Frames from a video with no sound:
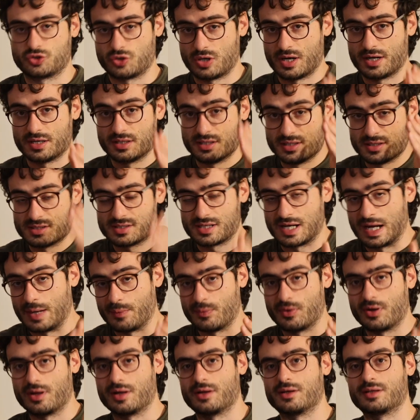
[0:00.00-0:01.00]
tried this
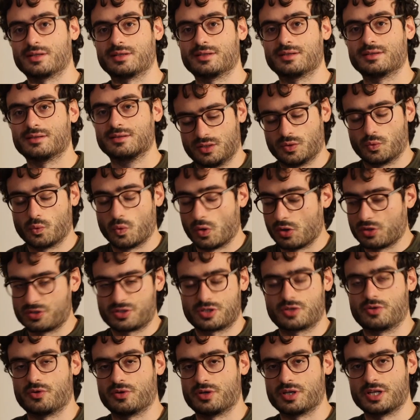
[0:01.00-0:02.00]
camera in the
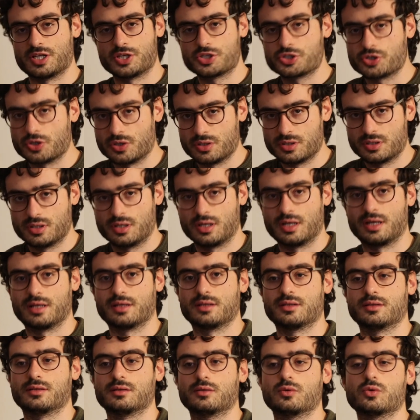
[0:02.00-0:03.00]
worst condition
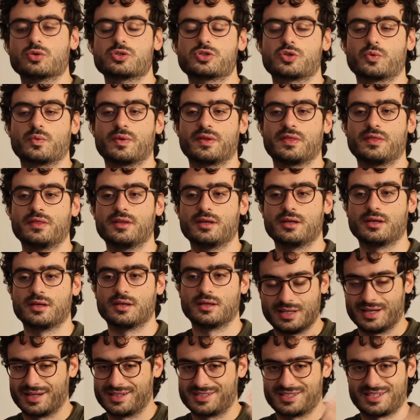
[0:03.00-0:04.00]
and also with
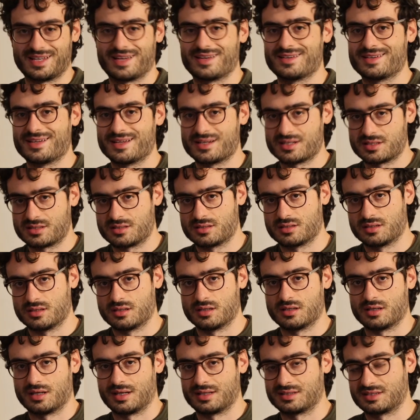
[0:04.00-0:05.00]
the extenders
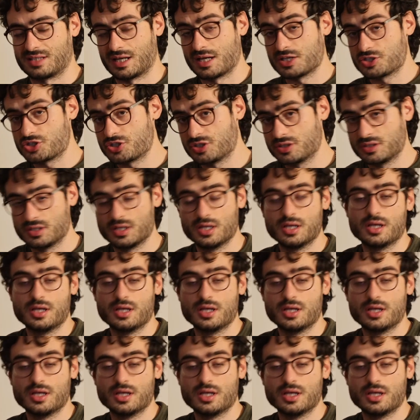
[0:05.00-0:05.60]
attached,